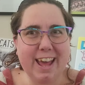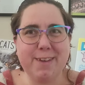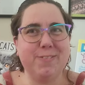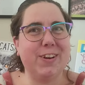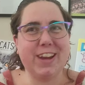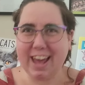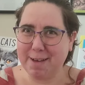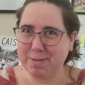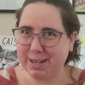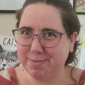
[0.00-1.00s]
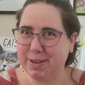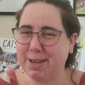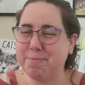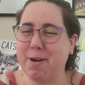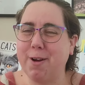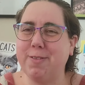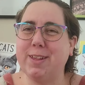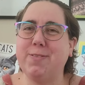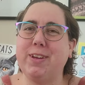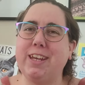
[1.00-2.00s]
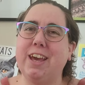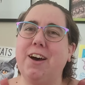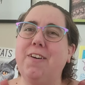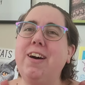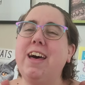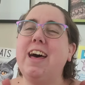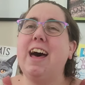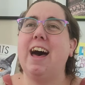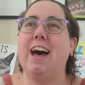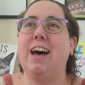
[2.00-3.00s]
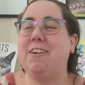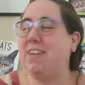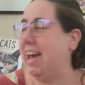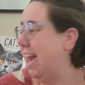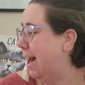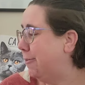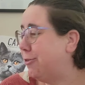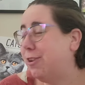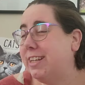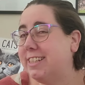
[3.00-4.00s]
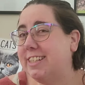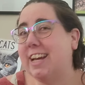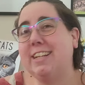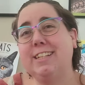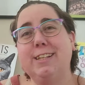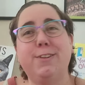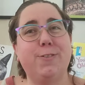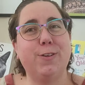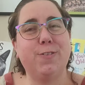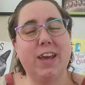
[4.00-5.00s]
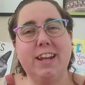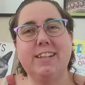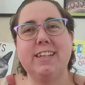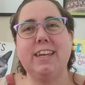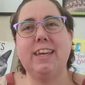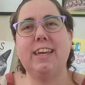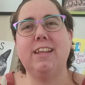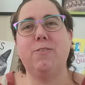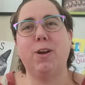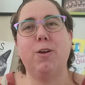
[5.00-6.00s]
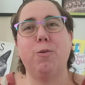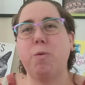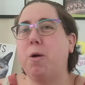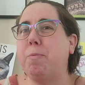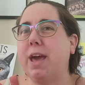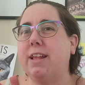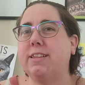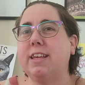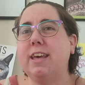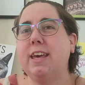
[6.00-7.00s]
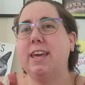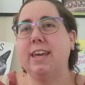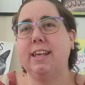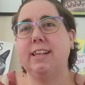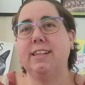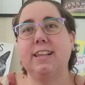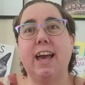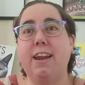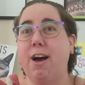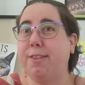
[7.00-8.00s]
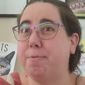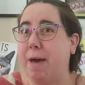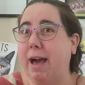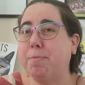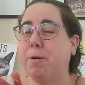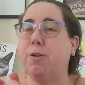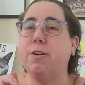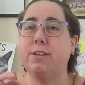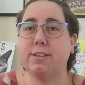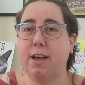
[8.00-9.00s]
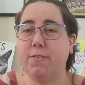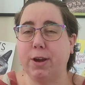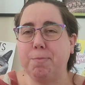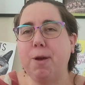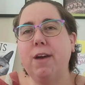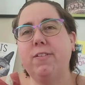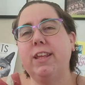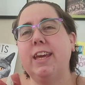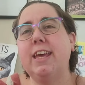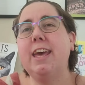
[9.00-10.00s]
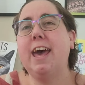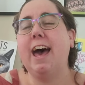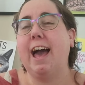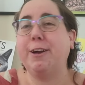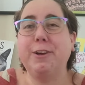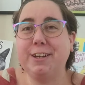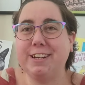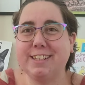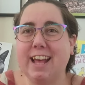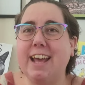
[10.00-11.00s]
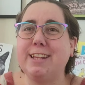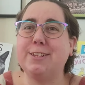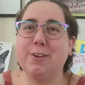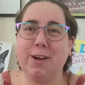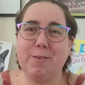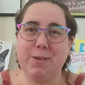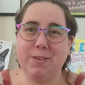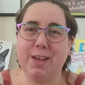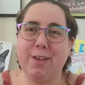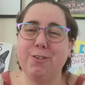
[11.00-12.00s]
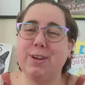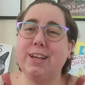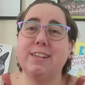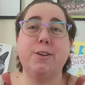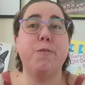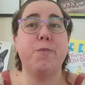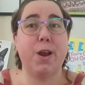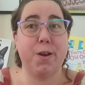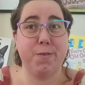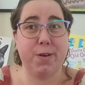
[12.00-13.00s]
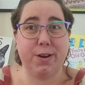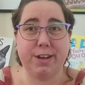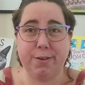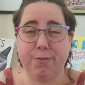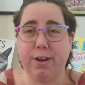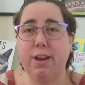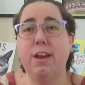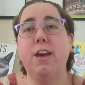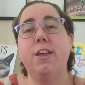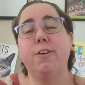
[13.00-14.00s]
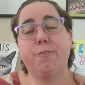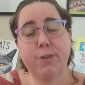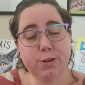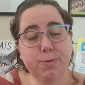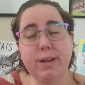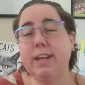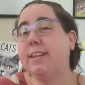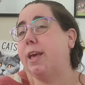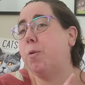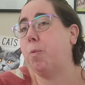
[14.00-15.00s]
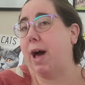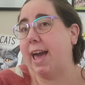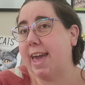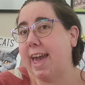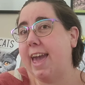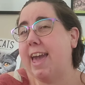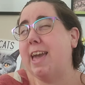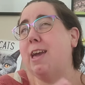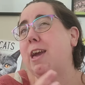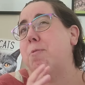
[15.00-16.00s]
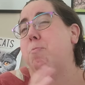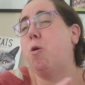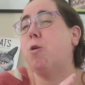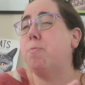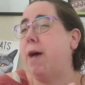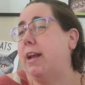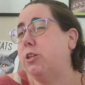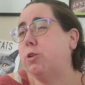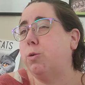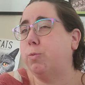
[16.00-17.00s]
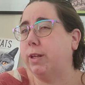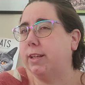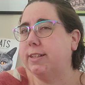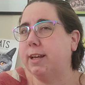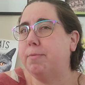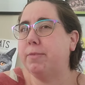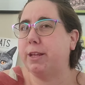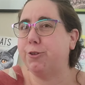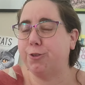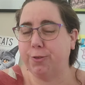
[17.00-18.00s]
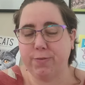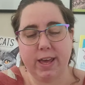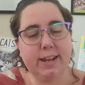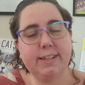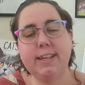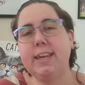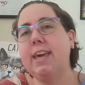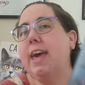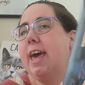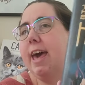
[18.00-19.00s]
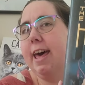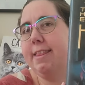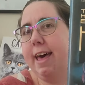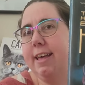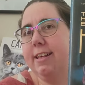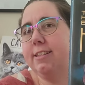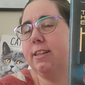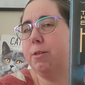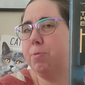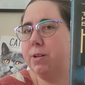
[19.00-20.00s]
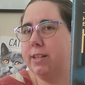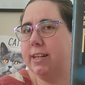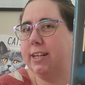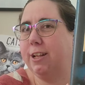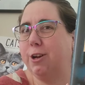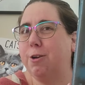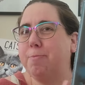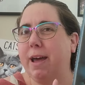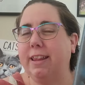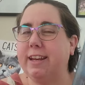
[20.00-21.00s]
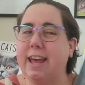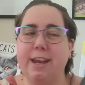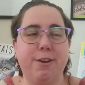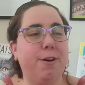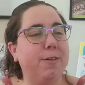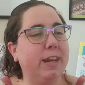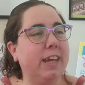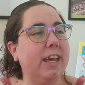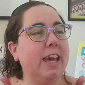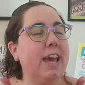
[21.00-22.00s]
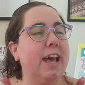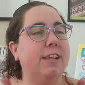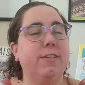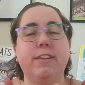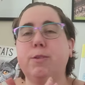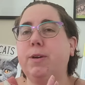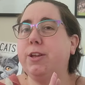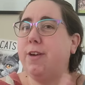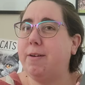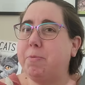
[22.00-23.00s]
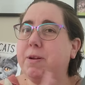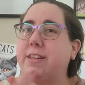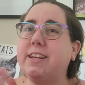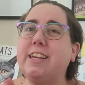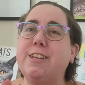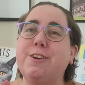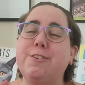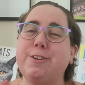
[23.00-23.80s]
I'm very happy to be part of this video. I have three suggestions for fantasy where romance is kind of on the back burner. It's not very prevalent. I couldn't decide, so I went with all three because they're very, very different. The first one is a YA more magical realism than true fantasy, and that is The Prison Healer by Lynette Noni. And so in this one, you have a prison healer.